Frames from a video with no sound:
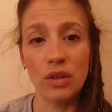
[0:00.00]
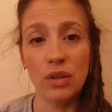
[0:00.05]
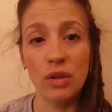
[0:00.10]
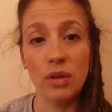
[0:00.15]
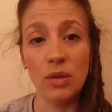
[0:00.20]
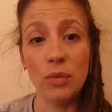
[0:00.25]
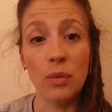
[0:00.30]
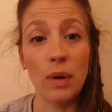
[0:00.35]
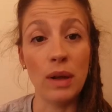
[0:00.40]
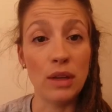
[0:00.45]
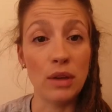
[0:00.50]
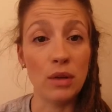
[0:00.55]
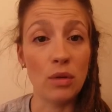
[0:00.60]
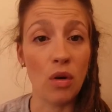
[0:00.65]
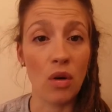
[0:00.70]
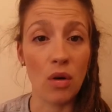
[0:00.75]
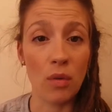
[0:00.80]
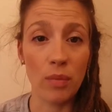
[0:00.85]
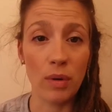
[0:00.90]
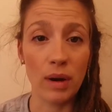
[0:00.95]
you when you
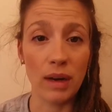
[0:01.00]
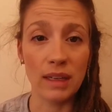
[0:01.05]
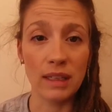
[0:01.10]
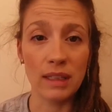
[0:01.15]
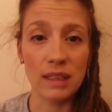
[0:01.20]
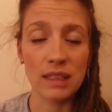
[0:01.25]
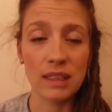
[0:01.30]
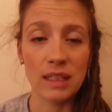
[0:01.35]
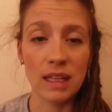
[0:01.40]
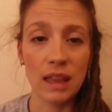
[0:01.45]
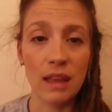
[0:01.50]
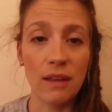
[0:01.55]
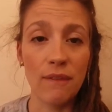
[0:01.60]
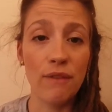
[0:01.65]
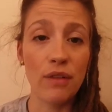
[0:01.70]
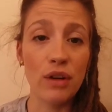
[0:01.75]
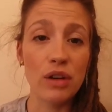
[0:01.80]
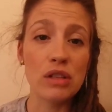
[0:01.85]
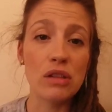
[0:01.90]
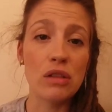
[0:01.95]
are pregnant. In the
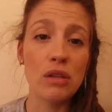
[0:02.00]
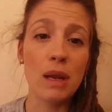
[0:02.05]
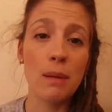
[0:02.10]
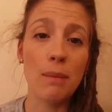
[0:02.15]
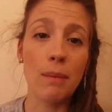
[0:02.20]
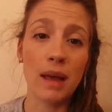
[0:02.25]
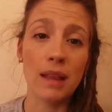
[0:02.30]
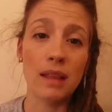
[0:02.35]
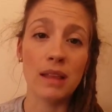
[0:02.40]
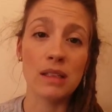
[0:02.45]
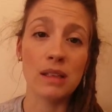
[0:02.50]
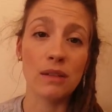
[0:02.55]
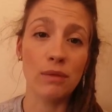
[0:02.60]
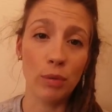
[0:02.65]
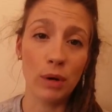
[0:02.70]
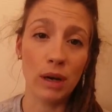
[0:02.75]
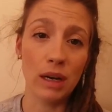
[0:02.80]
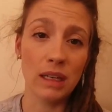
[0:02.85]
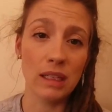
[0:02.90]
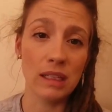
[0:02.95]
first 3 months of
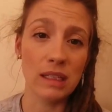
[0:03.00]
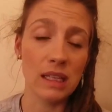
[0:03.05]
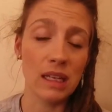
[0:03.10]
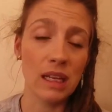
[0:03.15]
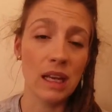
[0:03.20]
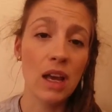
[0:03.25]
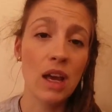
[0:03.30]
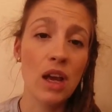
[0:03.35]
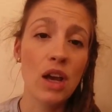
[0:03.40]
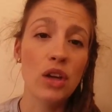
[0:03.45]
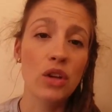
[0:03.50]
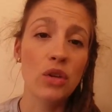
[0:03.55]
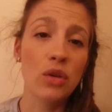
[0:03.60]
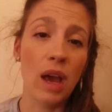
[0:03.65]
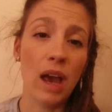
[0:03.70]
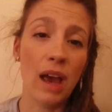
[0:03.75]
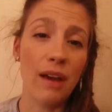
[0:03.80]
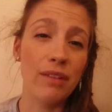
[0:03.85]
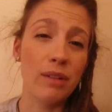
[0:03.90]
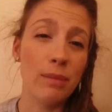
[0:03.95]
pregnancy, you
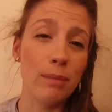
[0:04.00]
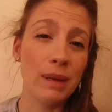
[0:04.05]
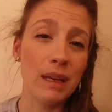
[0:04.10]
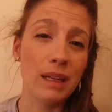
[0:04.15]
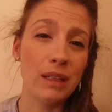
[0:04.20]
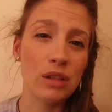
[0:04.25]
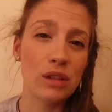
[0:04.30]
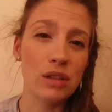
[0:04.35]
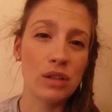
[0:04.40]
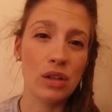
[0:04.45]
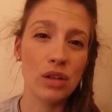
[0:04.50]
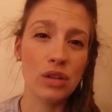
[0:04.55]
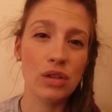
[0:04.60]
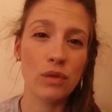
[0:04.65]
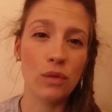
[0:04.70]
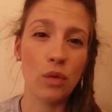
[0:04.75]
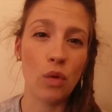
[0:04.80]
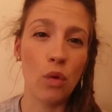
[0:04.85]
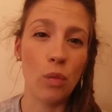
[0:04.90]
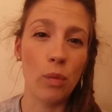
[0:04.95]
have a big surge
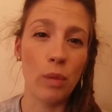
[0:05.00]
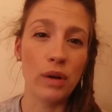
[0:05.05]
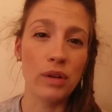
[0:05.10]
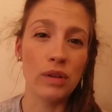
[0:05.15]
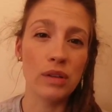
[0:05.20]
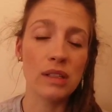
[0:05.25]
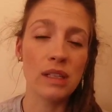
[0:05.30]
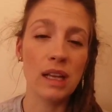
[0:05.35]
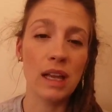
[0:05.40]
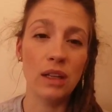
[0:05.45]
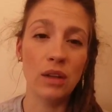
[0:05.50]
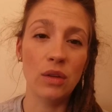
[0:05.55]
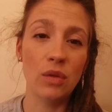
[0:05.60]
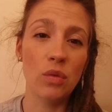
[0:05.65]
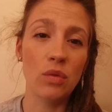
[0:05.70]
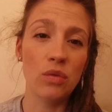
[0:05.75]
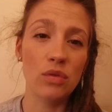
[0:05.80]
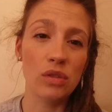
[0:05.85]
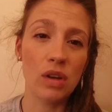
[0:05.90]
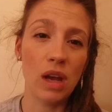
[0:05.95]
of hormones, and you
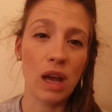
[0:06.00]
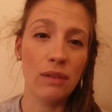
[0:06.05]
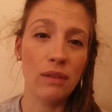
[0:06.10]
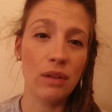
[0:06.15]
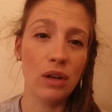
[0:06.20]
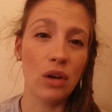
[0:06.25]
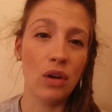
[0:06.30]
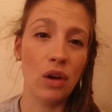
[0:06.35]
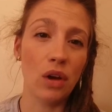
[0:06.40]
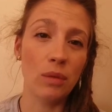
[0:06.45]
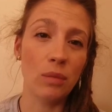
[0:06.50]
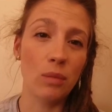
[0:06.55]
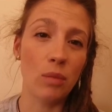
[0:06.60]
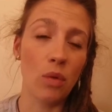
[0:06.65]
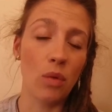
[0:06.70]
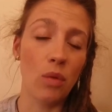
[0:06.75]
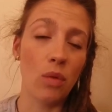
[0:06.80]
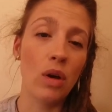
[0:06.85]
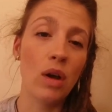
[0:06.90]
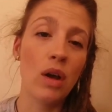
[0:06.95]
also have a lot
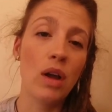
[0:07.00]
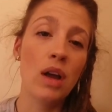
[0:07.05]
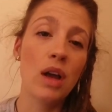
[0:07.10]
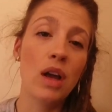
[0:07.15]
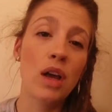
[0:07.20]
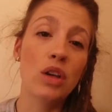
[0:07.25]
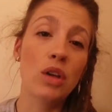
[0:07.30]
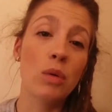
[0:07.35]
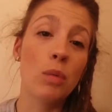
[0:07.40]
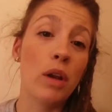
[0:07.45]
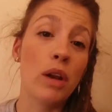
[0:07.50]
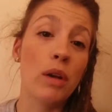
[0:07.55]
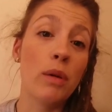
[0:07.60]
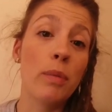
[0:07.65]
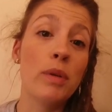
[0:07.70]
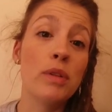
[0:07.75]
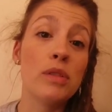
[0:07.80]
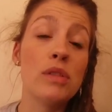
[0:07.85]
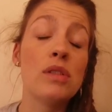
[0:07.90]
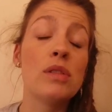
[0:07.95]
more, your body
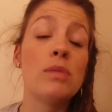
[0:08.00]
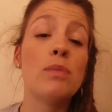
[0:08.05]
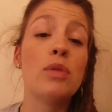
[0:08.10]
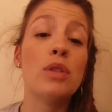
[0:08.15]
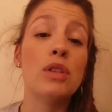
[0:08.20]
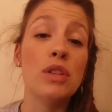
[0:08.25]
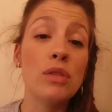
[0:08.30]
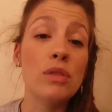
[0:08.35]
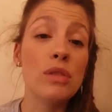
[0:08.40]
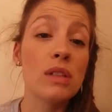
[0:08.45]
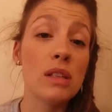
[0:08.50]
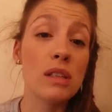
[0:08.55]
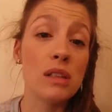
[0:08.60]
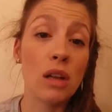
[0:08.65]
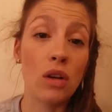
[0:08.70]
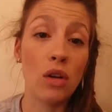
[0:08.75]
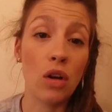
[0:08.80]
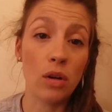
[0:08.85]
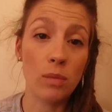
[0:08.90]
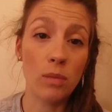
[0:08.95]
produces a
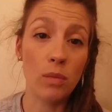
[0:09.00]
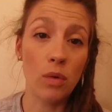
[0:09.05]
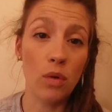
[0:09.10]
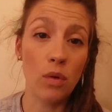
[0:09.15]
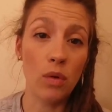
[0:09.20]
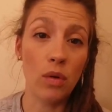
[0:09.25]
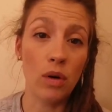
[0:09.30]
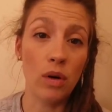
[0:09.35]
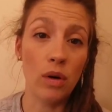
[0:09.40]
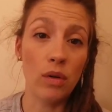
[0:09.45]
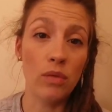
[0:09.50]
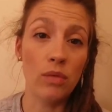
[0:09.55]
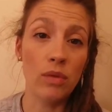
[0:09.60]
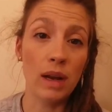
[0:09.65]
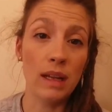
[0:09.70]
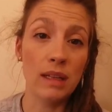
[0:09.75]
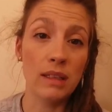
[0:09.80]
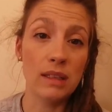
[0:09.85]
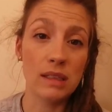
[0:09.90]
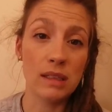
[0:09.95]
lot more
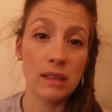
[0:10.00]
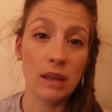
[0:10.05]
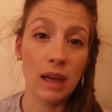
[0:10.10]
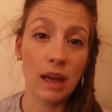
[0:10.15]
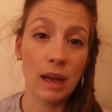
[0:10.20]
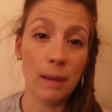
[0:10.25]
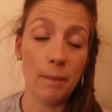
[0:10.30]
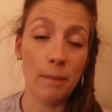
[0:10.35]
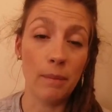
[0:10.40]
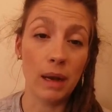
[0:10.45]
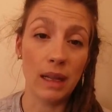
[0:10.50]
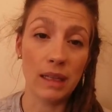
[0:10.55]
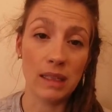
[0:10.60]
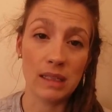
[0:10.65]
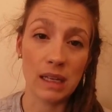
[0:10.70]
red blood